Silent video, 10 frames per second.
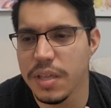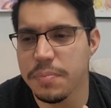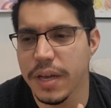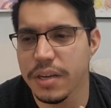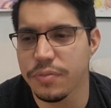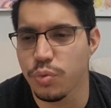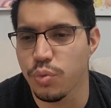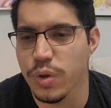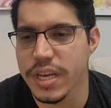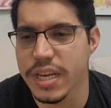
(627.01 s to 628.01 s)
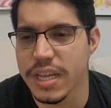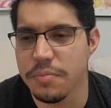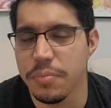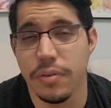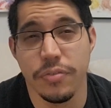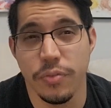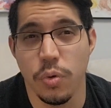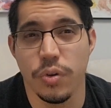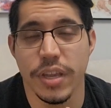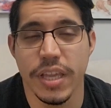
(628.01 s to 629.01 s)
might have written it
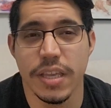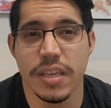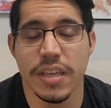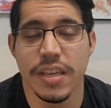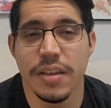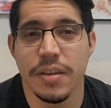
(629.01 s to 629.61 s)
before he...